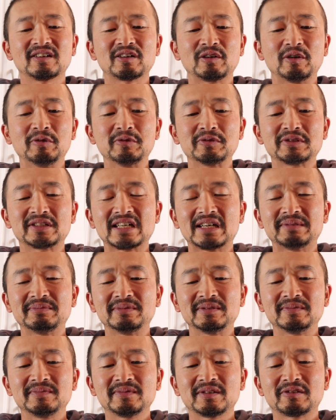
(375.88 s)
coho
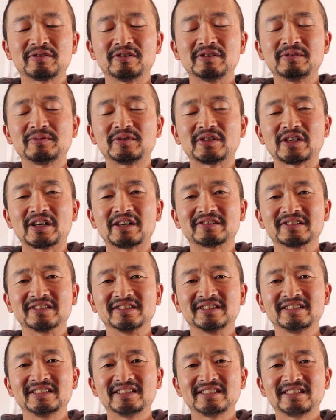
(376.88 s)
salmon cream
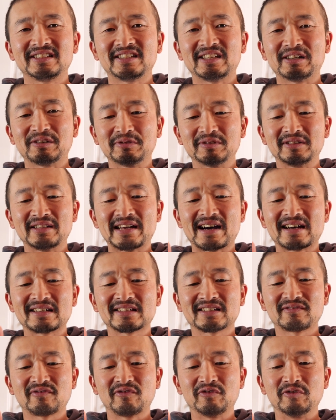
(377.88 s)
chowder that will
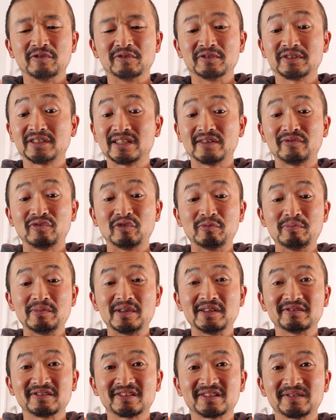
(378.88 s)
last for several
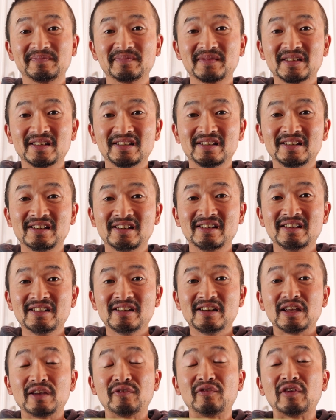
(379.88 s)
meals.
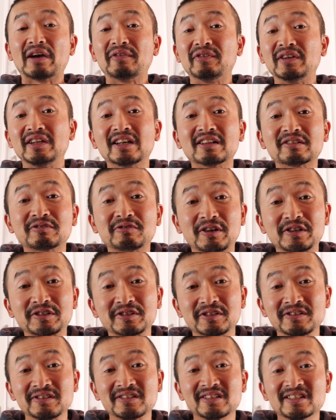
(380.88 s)
If you have any other
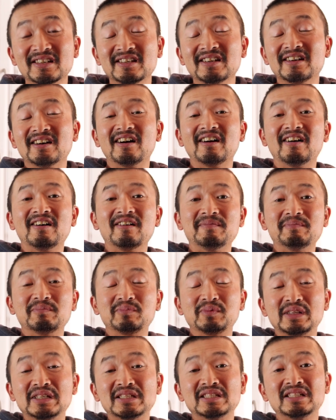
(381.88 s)
questions,
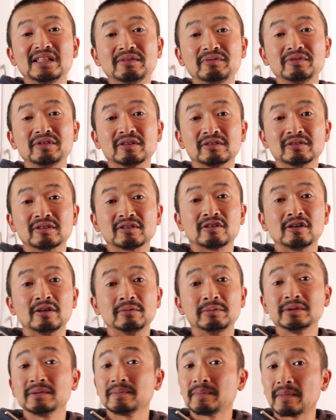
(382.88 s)
please leave it on the
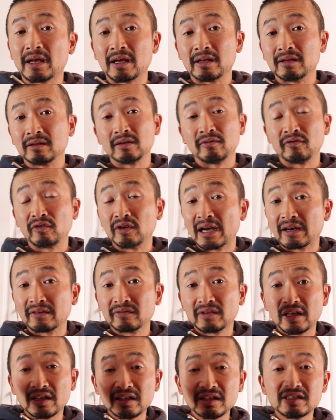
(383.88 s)
comment, and if you
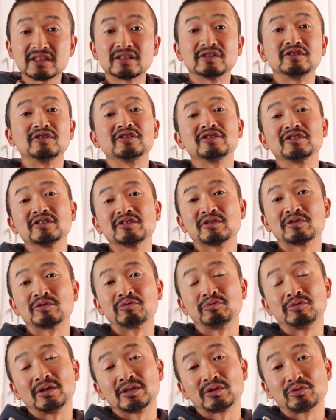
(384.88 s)
have any suggestions
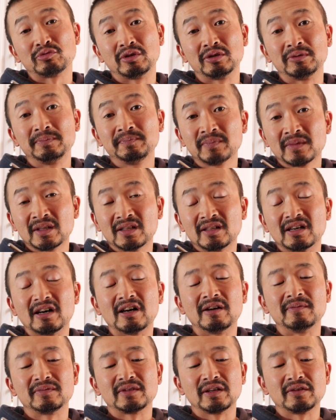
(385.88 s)
as well,
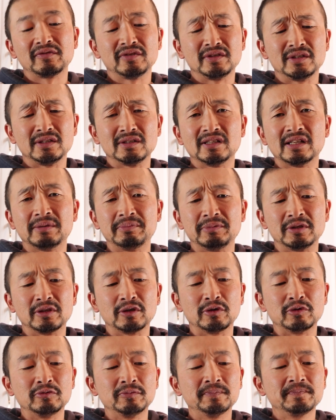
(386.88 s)
definitely let me
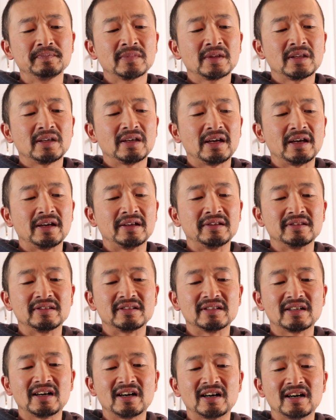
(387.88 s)
know.
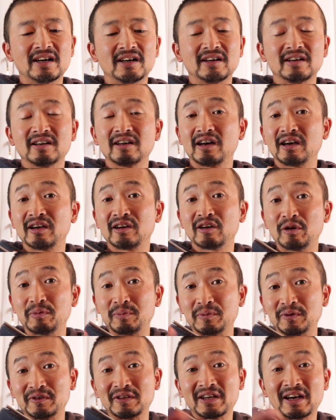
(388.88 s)
And I
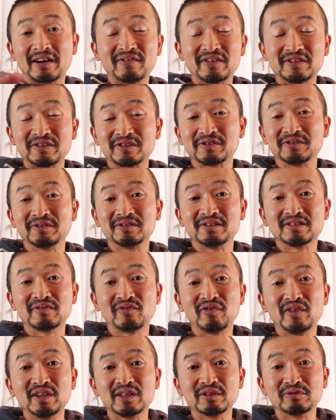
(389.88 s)
hope you have enjoyed this
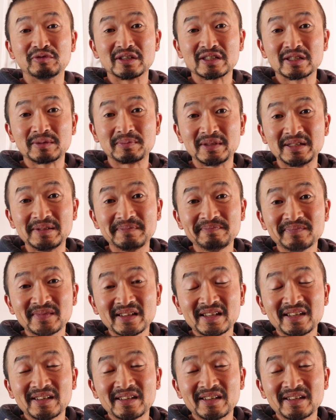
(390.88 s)
video recipe.